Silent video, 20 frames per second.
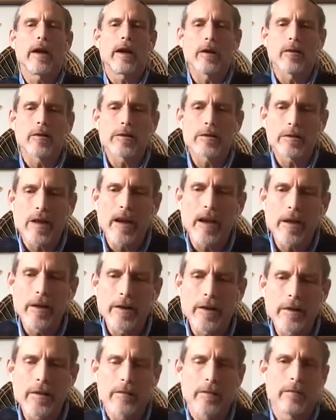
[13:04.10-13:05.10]

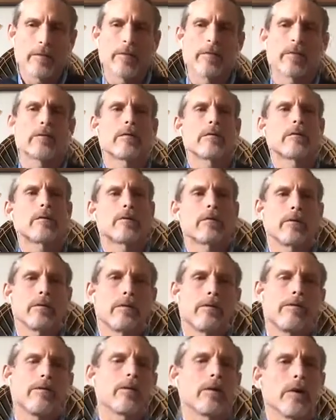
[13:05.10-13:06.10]
outside
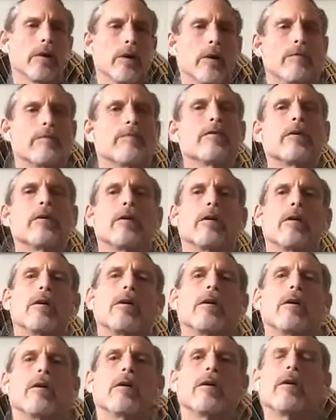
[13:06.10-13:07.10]
for love
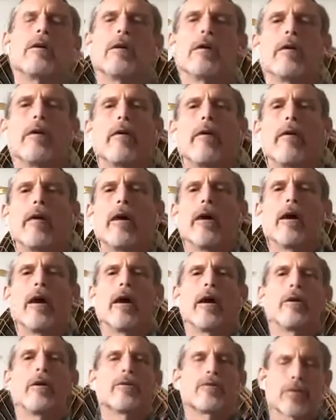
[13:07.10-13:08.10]

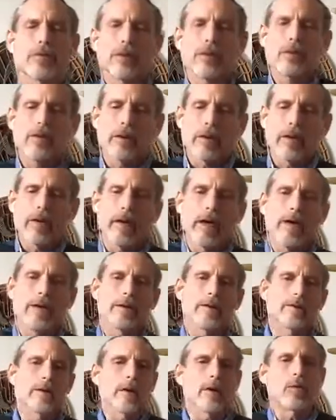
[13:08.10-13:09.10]
and turn the
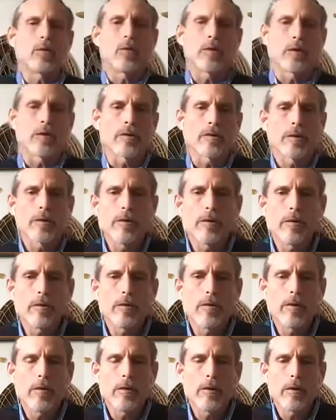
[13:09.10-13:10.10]
gaze inward
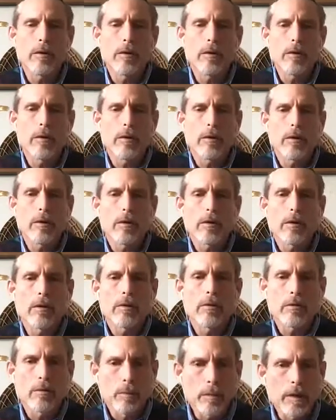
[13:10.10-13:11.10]

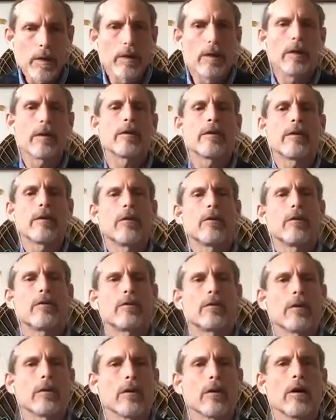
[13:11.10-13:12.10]
to begin
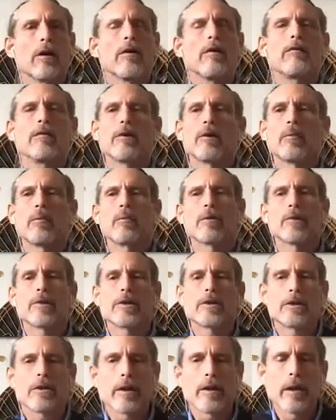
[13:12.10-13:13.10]
to love and
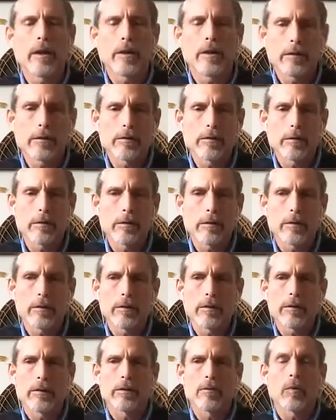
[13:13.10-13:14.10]
appreciate
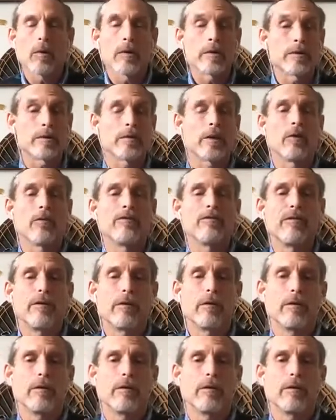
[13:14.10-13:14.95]
oneself.